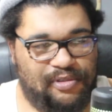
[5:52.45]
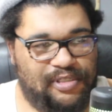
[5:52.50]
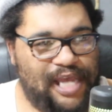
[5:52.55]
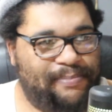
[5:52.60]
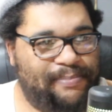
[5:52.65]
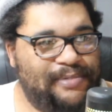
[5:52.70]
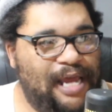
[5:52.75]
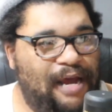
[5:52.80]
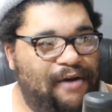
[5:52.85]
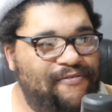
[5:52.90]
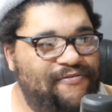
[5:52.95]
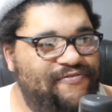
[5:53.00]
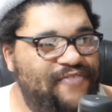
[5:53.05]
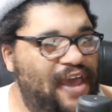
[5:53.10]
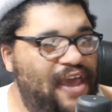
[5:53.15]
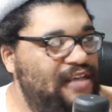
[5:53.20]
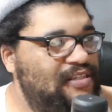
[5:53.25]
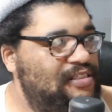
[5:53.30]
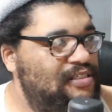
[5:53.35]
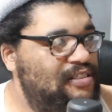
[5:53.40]
Tapped out
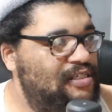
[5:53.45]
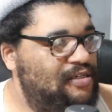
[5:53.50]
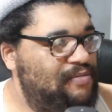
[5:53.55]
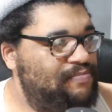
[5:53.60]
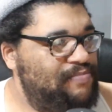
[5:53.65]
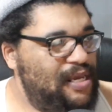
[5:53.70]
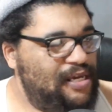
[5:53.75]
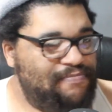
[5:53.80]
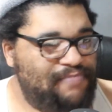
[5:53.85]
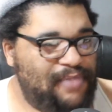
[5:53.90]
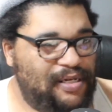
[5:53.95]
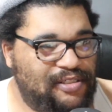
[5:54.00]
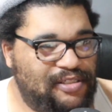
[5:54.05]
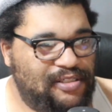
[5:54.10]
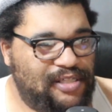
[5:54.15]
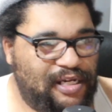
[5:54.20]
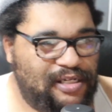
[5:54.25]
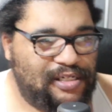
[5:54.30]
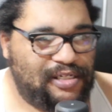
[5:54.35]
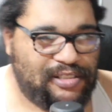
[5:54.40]
faster than a big bitch
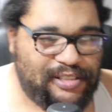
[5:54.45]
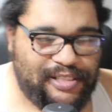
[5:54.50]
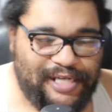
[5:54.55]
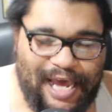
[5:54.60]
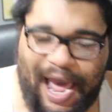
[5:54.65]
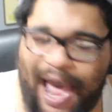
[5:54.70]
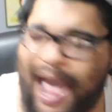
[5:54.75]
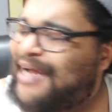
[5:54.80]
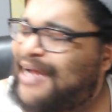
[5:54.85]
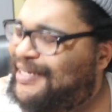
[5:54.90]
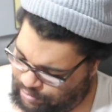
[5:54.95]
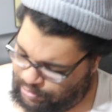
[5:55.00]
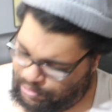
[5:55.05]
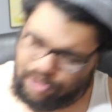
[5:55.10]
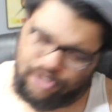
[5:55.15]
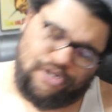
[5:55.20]
taking this cock.